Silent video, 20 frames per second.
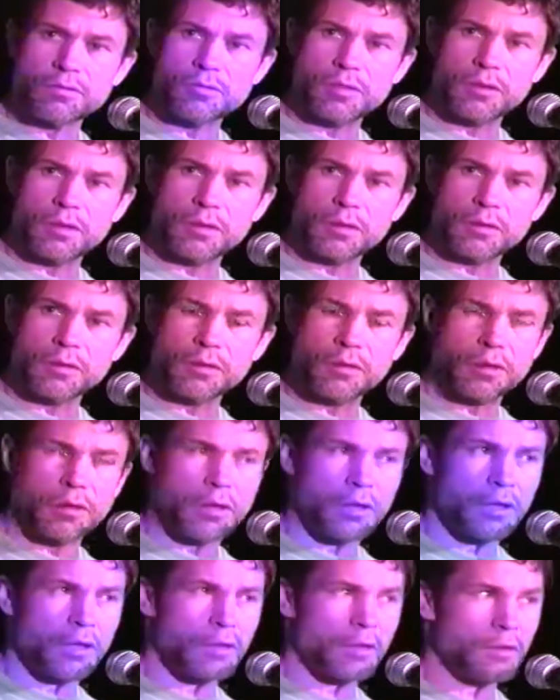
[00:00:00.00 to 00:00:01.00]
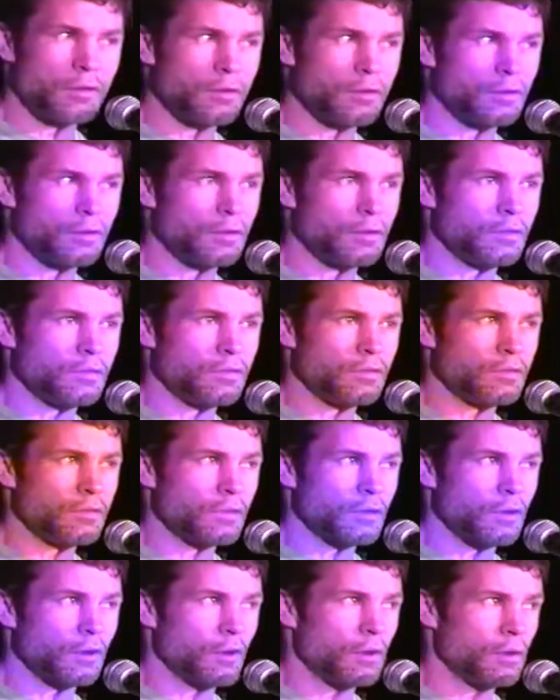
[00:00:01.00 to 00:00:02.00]
thing, and
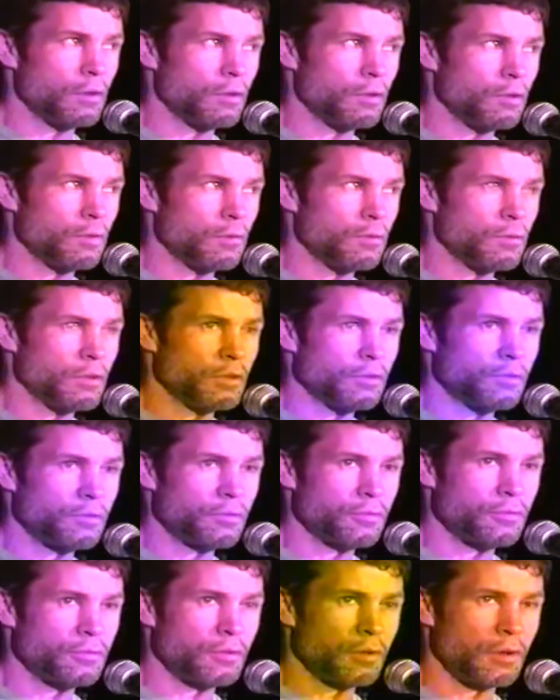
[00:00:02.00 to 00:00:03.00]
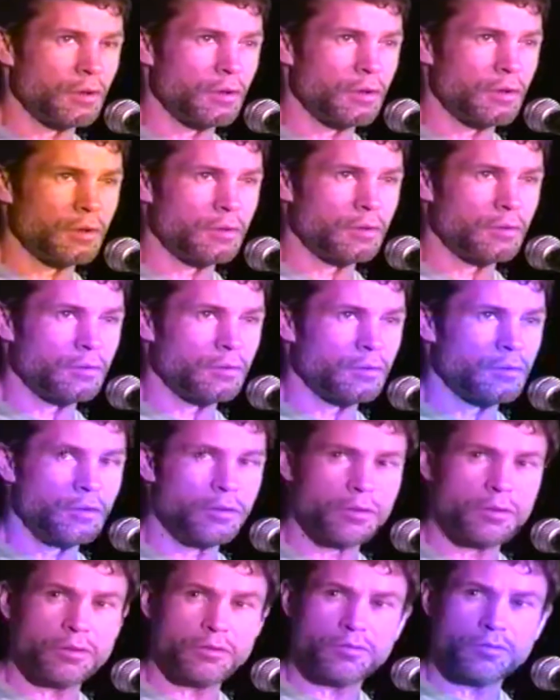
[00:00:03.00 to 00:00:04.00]
it's all with
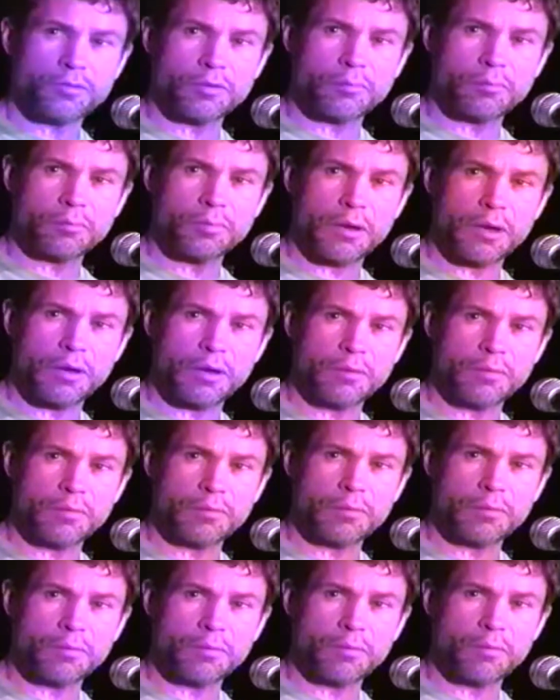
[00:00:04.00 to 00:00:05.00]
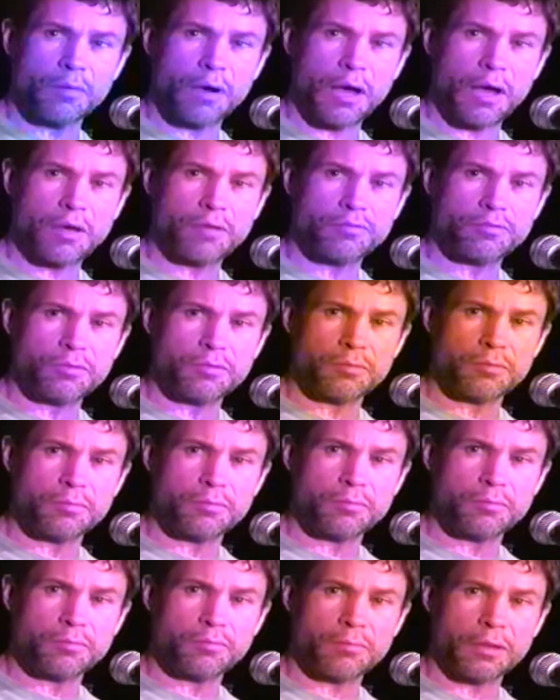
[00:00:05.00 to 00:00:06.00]
lyrics from my wife who
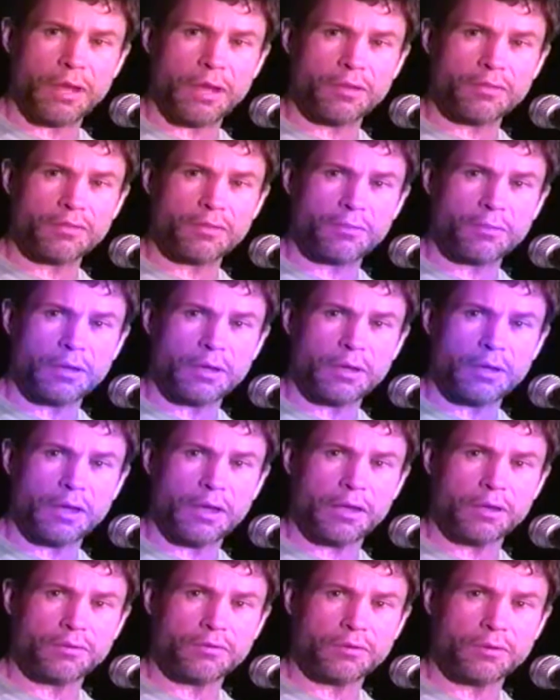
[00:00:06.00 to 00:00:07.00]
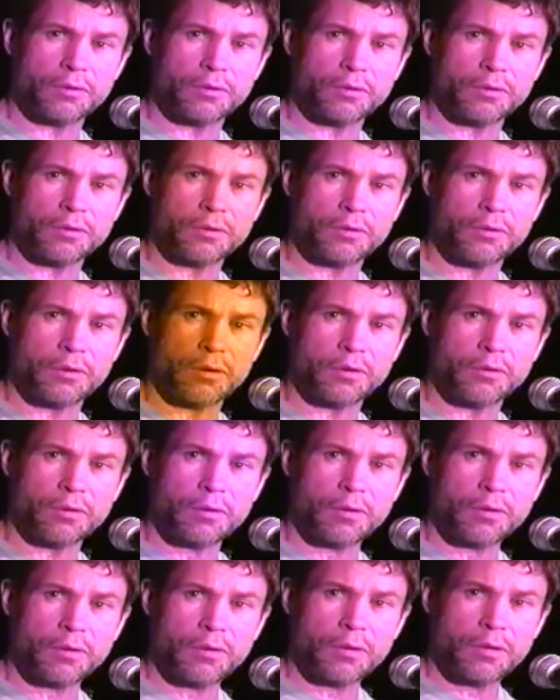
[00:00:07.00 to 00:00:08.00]
passed away last year, you know,
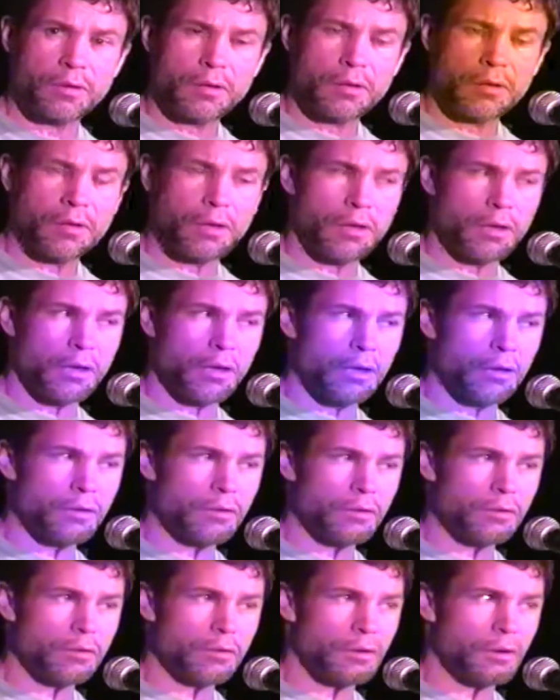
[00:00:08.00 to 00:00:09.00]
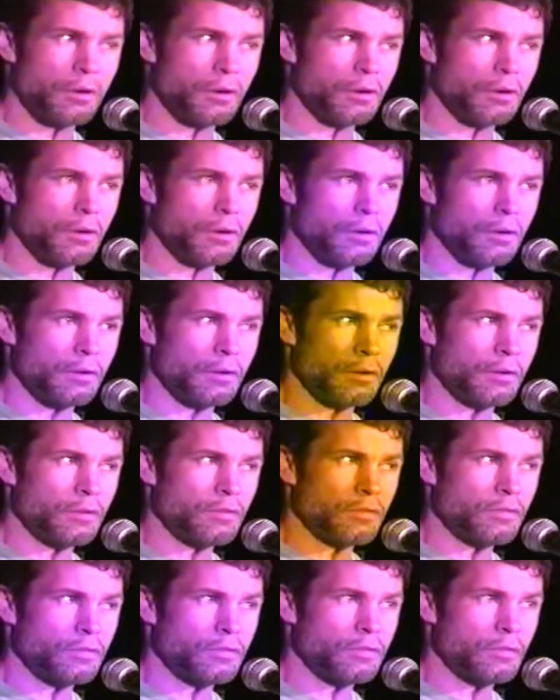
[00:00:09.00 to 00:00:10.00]
and
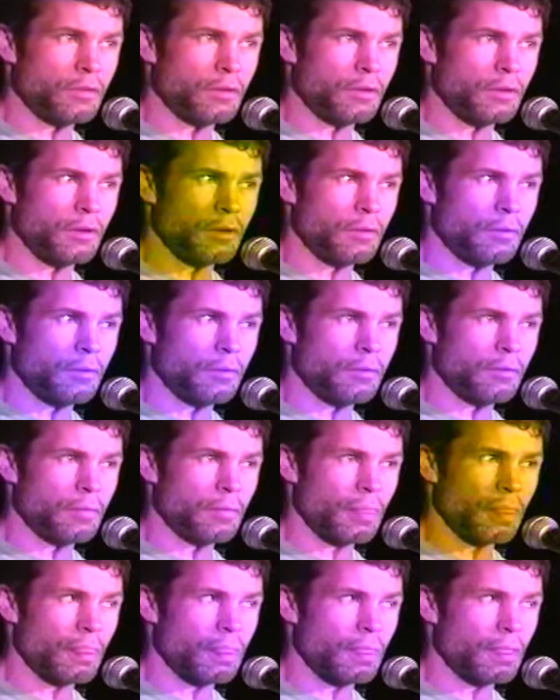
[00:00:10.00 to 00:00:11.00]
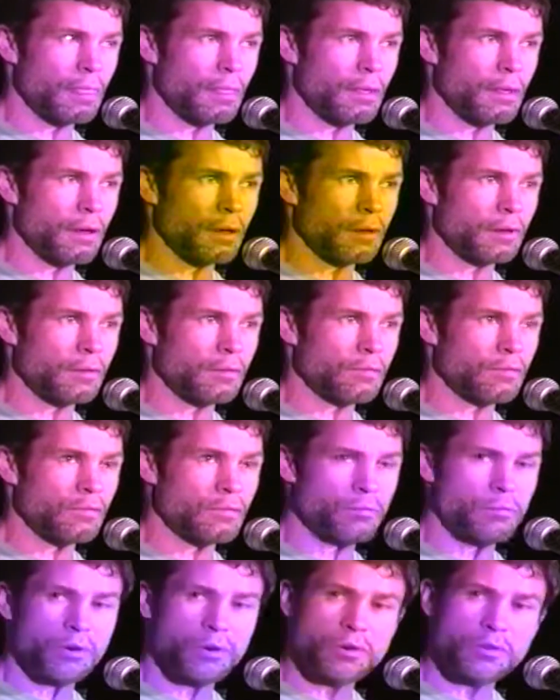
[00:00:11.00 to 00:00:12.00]
it's a
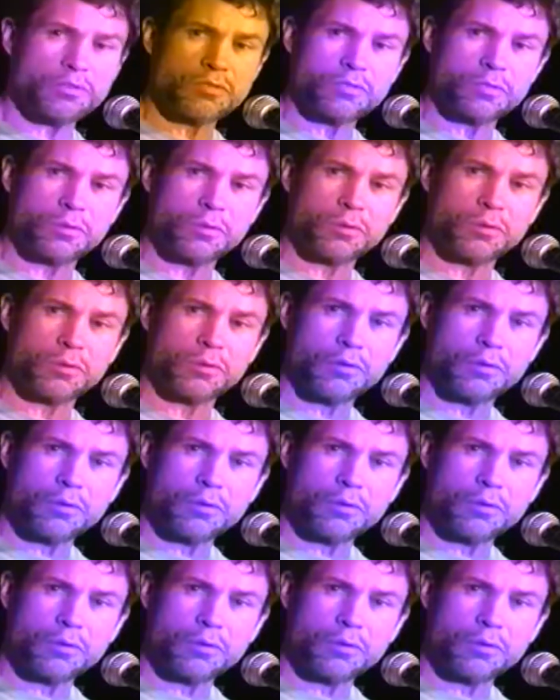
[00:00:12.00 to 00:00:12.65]
spiritual